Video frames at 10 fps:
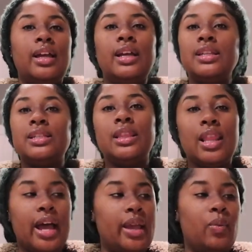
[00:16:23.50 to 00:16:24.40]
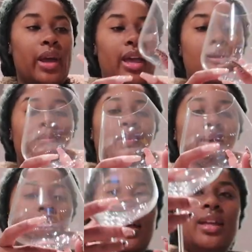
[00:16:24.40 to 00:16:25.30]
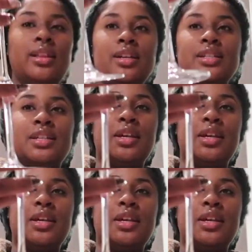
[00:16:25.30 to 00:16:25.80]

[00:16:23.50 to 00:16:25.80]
it's lightweight, but it looks